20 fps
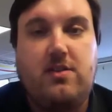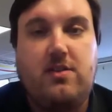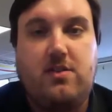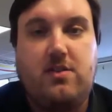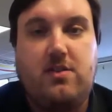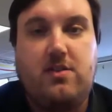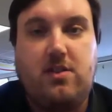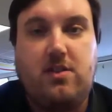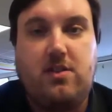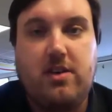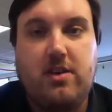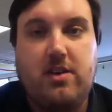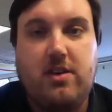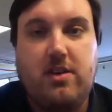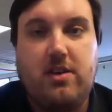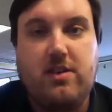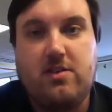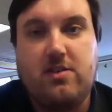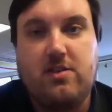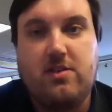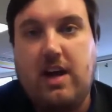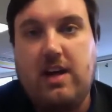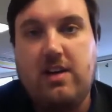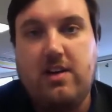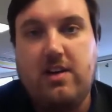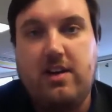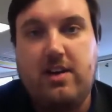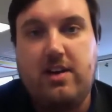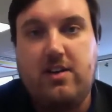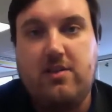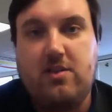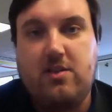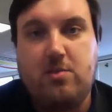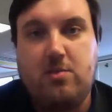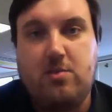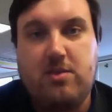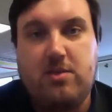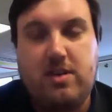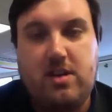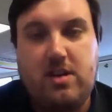series that's highlighting
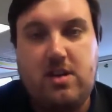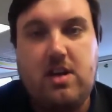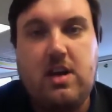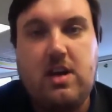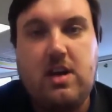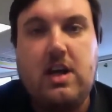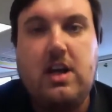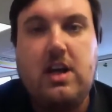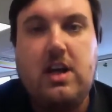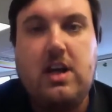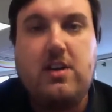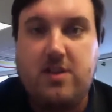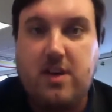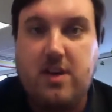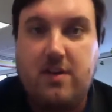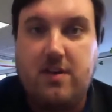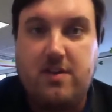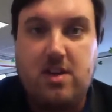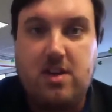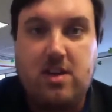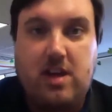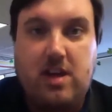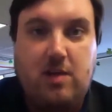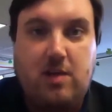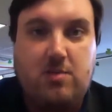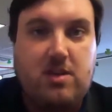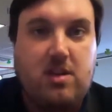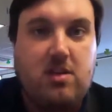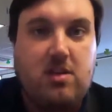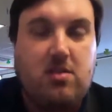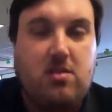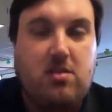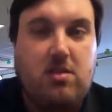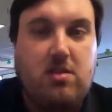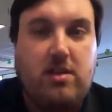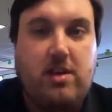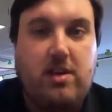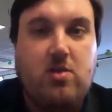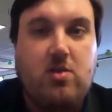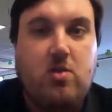some of the stuff that labs can
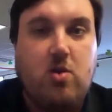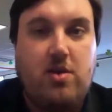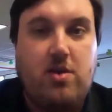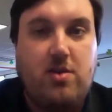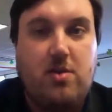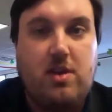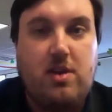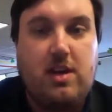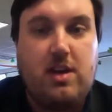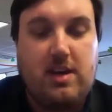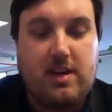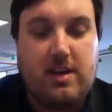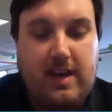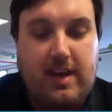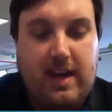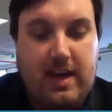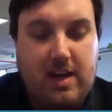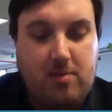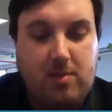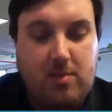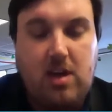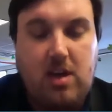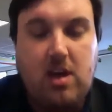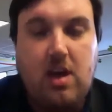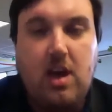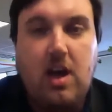learn in Core 3D Academy.